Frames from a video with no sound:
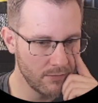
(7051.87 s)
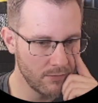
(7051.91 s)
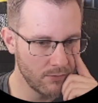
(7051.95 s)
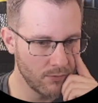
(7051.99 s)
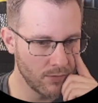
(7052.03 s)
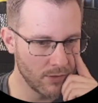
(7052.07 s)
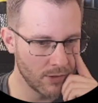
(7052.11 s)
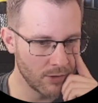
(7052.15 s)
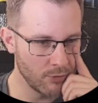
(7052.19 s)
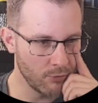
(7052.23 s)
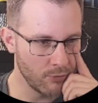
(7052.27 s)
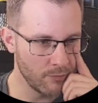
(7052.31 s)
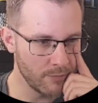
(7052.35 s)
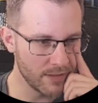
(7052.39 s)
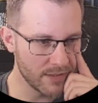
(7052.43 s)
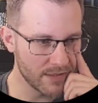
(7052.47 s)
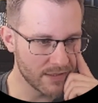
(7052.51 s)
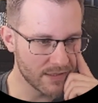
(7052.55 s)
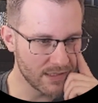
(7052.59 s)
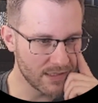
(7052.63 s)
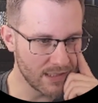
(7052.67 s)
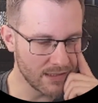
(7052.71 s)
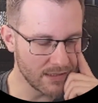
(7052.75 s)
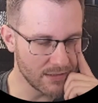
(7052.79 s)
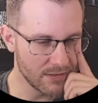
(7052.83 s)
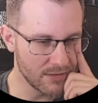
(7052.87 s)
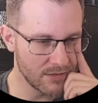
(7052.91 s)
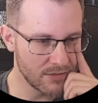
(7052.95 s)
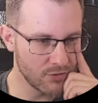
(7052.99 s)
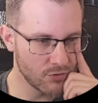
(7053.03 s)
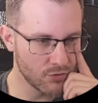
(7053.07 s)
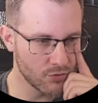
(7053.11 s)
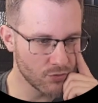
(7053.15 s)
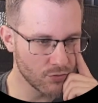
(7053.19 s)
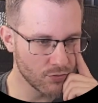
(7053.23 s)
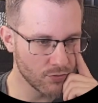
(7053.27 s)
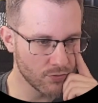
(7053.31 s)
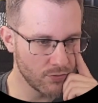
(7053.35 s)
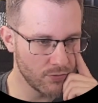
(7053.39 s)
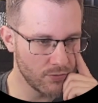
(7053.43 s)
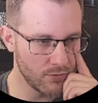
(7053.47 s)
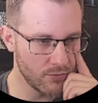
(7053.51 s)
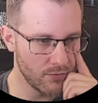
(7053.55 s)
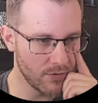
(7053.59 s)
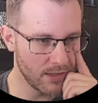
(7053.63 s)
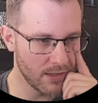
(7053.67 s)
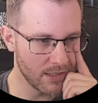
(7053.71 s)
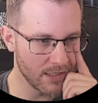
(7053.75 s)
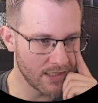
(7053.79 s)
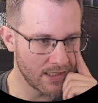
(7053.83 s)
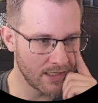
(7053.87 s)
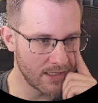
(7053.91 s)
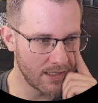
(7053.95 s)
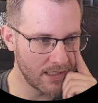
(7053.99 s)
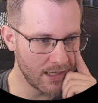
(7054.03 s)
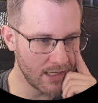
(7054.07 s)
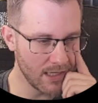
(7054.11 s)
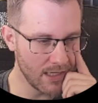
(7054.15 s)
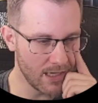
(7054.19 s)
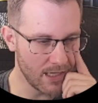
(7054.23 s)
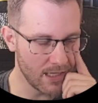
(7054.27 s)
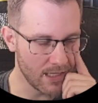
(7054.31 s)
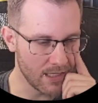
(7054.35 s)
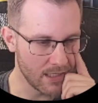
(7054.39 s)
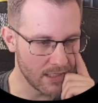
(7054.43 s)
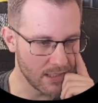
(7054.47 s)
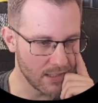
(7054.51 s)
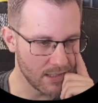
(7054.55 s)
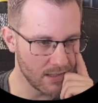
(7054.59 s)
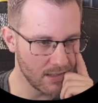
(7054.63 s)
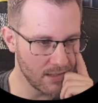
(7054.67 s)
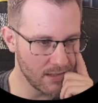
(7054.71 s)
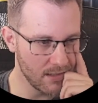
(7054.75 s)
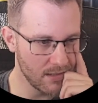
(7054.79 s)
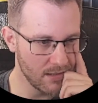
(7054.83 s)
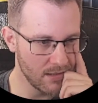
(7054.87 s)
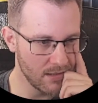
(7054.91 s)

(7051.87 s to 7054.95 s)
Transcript: where it will be set to true again,